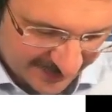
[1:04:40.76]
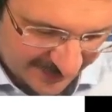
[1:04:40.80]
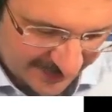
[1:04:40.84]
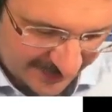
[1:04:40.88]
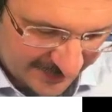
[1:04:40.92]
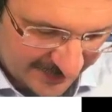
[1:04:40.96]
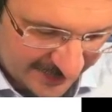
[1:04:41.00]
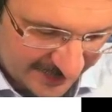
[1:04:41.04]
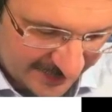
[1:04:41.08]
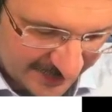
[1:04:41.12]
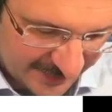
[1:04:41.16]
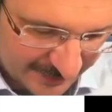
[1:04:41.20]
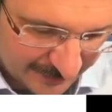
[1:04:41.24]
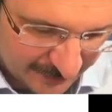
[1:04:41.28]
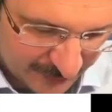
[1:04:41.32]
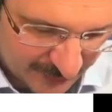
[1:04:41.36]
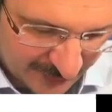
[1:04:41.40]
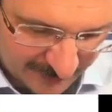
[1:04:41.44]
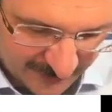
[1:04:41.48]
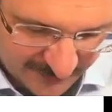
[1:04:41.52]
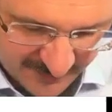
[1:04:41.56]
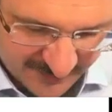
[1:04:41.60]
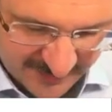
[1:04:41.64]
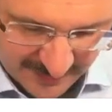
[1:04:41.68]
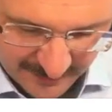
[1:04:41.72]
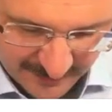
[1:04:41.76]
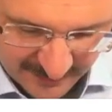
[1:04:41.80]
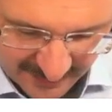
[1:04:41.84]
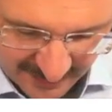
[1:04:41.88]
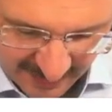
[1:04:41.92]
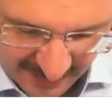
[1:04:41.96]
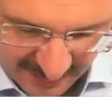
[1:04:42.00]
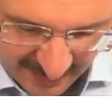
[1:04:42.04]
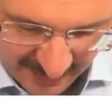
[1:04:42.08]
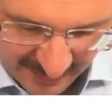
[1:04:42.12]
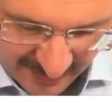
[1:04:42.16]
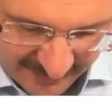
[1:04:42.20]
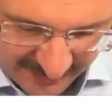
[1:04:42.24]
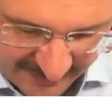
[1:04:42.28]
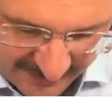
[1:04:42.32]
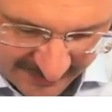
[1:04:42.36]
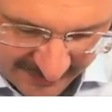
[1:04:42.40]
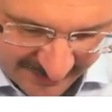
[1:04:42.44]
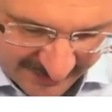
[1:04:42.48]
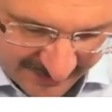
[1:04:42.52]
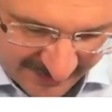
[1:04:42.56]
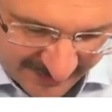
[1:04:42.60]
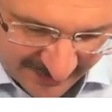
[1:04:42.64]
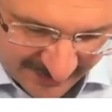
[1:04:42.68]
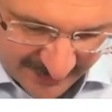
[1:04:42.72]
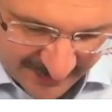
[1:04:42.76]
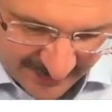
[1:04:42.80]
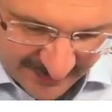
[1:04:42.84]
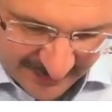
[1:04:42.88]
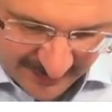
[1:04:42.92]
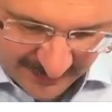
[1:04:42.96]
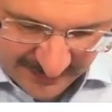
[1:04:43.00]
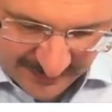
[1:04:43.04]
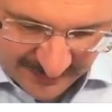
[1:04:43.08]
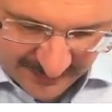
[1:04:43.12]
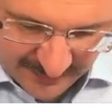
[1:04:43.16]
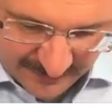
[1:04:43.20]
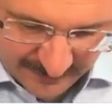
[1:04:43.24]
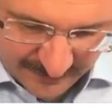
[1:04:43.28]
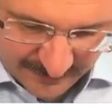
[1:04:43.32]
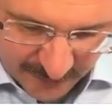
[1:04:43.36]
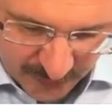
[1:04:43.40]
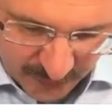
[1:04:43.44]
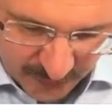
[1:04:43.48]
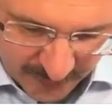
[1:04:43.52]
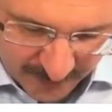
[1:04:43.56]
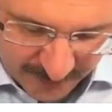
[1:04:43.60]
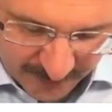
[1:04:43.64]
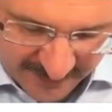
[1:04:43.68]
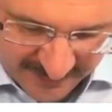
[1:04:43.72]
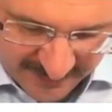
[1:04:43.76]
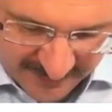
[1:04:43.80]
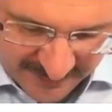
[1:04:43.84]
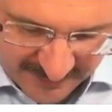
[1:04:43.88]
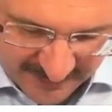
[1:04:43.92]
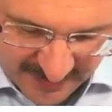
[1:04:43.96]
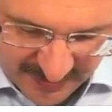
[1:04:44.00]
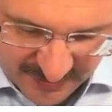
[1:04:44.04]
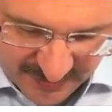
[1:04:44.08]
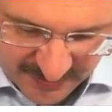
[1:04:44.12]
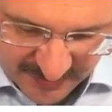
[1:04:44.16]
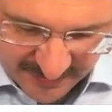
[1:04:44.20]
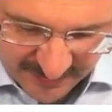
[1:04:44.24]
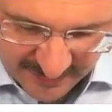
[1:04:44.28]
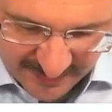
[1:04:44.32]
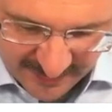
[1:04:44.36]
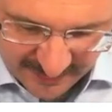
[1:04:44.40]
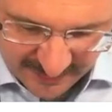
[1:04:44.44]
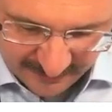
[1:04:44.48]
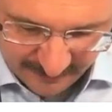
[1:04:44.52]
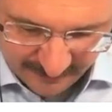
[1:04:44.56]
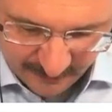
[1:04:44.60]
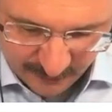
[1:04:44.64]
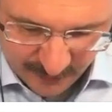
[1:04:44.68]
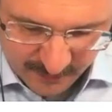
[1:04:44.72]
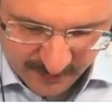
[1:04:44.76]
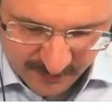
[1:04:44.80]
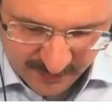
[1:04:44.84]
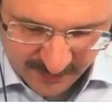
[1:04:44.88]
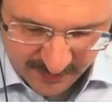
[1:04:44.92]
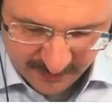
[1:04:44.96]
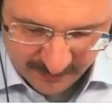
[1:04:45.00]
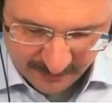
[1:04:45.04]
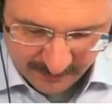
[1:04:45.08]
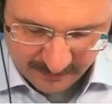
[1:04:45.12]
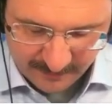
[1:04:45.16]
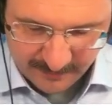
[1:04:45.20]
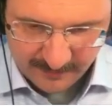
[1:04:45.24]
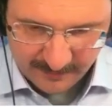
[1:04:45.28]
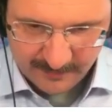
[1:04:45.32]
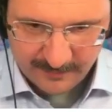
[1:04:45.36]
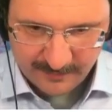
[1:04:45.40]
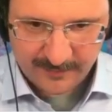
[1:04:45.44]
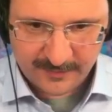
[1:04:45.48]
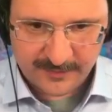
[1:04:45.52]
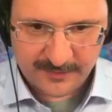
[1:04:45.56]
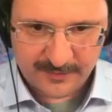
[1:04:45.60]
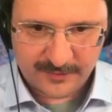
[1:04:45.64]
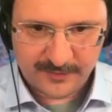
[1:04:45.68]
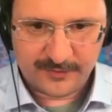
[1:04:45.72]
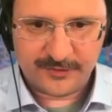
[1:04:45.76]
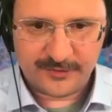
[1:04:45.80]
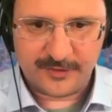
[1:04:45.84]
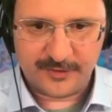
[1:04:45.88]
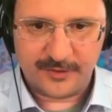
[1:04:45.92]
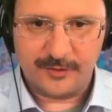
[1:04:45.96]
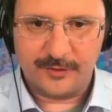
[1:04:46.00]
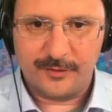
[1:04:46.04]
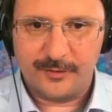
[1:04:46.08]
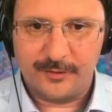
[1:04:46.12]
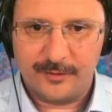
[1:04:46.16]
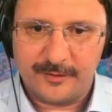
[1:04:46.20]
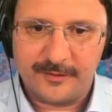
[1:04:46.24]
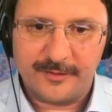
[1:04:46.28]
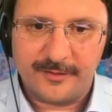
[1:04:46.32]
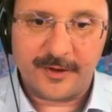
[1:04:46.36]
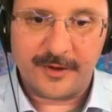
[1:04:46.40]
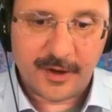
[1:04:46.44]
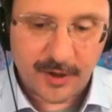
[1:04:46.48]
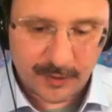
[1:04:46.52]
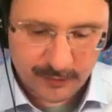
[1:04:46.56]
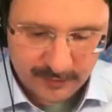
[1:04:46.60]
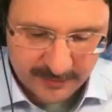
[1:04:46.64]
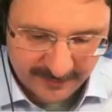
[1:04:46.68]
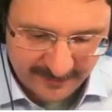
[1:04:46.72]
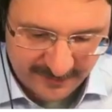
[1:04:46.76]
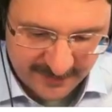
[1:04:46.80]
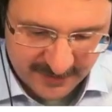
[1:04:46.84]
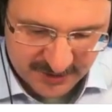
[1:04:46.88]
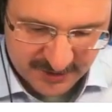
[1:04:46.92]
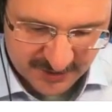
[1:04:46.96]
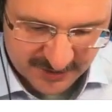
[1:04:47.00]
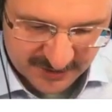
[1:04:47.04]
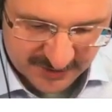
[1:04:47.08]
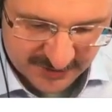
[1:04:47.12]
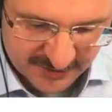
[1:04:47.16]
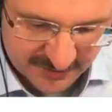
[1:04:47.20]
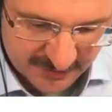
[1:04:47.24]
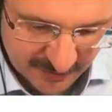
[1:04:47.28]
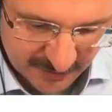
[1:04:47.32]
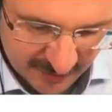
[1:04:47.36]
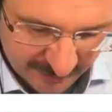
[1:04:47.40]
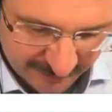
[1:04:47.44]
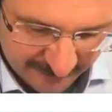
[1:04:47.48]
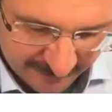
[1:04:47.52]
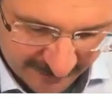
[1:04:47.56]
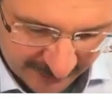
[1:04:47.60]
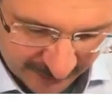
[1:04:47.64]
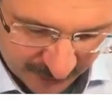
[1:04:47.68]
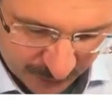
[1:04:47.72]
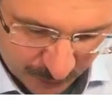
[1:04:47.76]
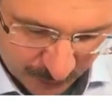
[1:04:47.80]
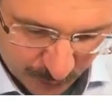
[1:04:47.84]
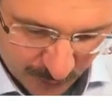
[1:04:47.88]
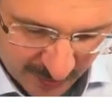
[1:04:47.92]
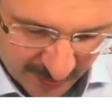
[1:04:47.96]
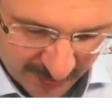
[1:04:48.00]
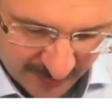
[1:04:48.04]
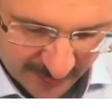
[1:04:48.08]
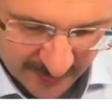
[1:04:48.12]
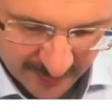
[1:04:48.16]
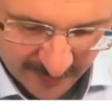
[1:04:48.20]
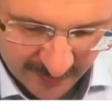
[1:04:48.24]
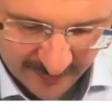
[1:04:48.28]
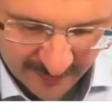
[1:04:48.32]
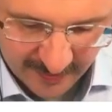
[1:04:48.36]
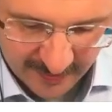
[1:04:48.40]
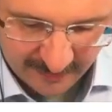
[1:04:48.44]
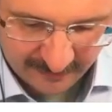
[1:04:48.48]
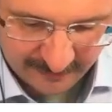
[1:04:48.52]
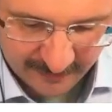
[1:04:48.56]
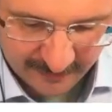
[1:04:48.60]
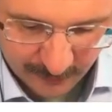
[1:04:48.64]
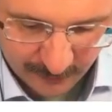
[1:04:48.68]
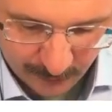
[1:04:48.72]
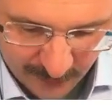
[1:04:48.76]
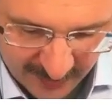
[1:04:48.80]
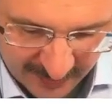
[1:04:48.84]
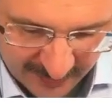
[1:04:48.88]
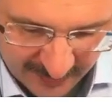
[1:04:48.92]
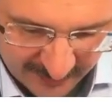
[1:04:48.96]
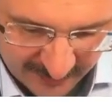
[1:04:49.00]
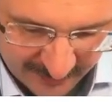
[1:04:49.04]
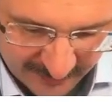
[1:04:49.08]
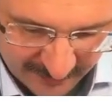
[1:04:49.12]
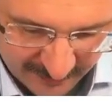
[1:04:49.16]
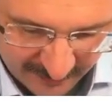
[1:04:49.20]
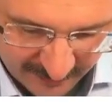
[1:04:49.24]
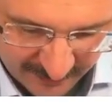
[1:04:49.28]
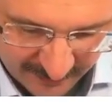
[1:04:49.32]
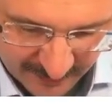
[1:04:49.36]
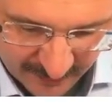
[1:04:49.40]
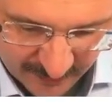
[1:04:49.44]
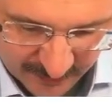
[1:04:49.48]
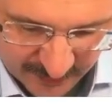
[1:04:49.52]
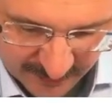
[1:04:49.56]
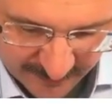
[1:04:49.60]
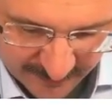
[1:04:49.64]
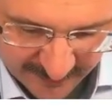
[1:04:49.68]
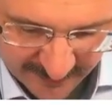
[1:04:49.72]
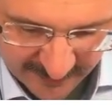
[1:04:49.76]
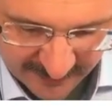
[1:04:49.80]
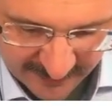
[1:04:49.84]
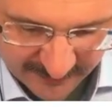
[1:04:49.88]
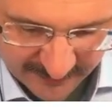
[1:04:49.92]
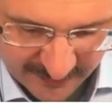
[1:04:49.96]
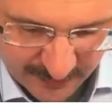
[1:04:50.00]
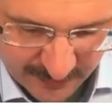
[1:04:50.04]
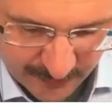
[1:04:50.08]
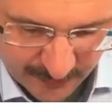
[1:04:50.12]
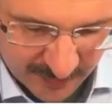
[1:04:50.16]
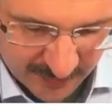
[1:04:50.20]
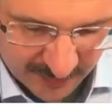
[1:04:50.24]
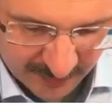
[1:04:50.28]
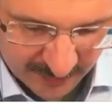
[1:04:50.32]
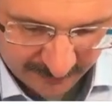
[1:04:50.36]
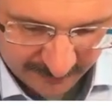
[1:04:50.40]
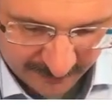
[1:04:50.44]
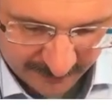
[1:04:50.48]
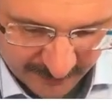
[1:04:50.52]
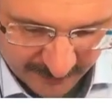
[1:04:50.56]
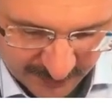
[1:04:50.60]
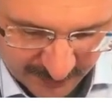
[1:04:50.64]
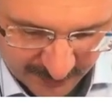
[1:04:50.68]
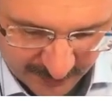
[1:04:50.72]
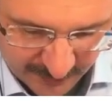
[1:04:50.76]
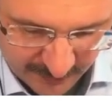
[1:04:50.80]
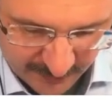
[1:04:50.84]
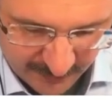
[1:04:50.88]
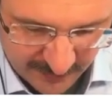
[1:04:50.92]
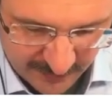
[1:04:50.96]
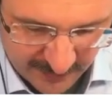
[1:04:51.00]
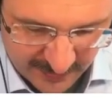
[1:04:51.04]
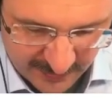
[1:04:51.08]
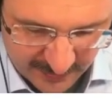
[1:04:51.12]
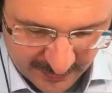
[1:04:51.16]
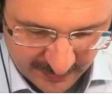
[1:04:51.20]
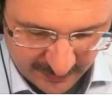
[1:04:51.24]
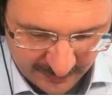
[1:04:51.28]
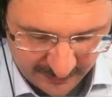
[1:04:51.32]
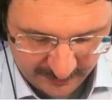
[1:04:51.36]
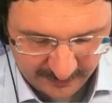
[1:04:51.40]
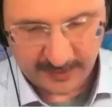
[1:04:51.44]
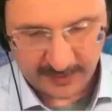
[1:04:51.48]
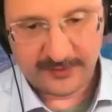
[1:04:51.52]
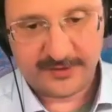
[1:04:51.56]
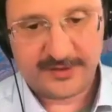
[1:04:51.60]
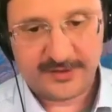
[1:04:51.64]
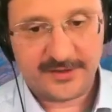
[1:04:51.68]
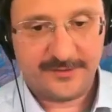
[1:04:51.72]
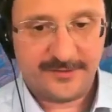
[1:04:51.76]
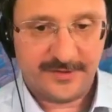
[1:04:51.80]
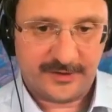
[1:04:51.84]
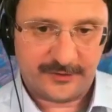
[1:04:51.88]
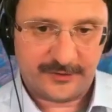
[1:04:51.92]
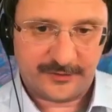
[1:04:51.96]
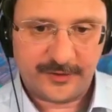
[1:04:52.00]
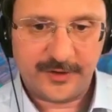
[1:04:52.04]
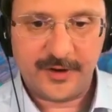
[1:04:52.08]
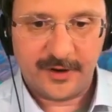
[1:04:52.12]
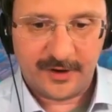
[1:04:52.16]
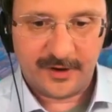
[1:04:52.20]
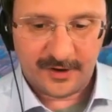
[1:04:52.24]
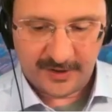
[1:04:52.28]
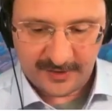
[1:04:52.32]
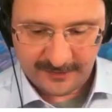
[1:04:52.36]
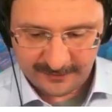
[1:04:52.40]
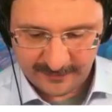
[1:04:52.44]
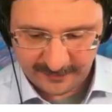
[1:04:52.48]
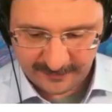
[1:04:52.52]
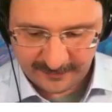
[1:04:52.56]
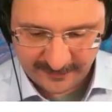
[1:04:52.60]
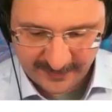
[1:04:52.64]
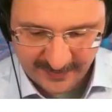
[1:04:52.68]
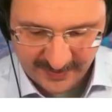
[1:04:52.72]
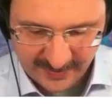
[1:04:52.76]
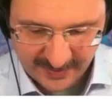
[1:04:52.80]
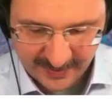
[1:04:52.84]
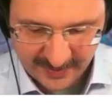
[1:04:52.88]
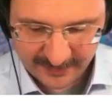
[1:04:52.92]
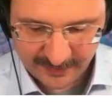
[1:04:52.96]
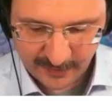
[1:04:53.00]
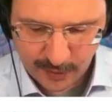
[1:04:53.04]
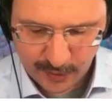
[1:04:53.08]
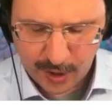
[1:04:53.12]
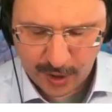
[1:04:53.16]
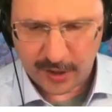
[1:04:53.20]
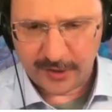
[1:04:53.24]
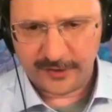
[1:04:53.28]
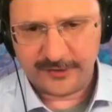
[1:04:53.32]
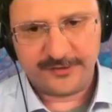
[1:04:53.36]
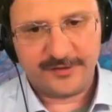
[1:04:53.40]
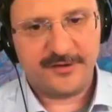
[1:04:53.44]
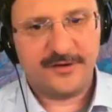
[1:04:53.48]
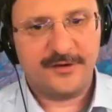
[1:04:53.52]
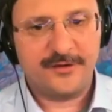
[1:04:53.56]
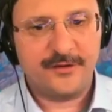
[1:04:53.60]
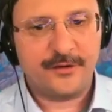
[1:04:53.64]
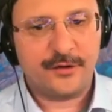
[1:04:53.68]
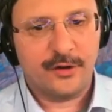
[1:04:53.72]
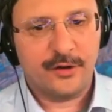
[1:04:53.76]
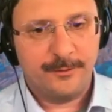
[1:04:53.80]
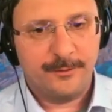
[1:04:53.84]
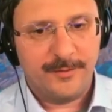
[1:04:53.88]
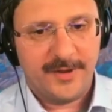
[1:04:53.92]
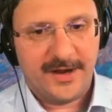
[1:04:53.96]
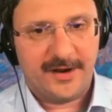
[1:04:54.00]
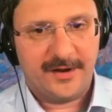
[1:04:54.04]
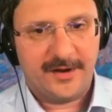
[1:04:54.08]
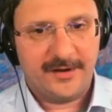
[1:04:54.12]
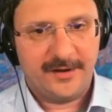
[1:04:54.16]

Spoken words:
the problem statement asks for a representation in that form here. So the coefficients of x1 are alpha 1, those of x2 are alpha 2, those of x3 are alpha 3, and the constant is called beta.